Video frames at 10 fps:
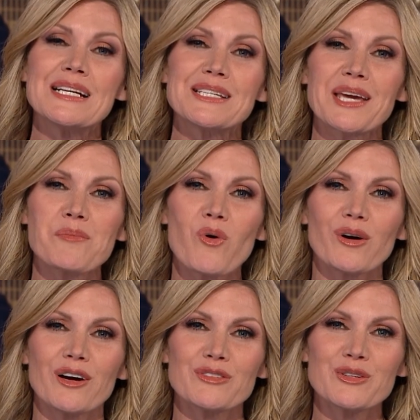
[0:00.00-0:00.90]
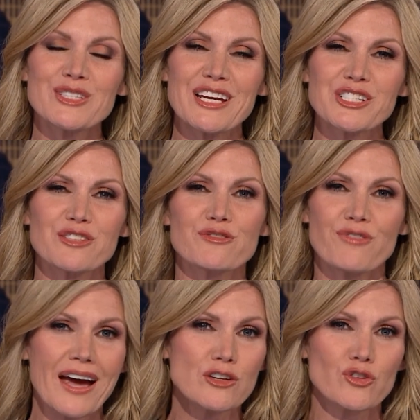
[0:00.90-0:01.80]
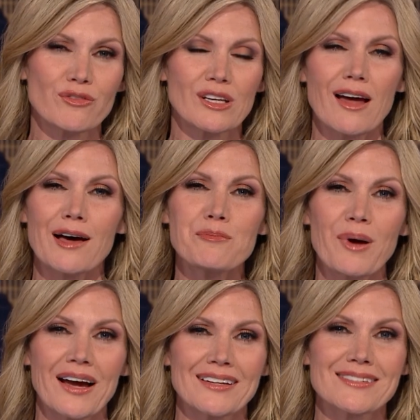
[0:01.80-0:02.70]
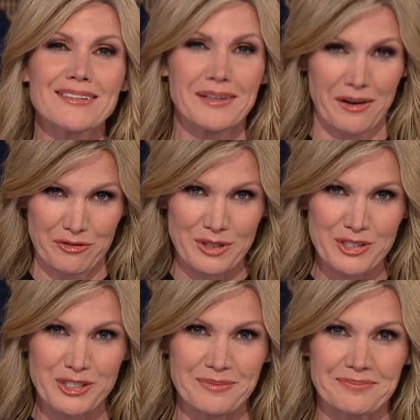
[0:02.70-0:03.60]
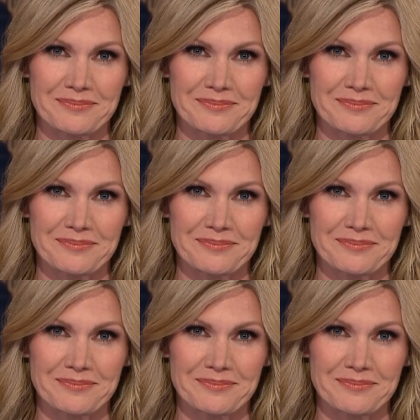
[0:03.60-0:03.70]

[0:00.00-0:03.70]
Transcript: to get more of News Nation's fact-driven, unbiased coverage.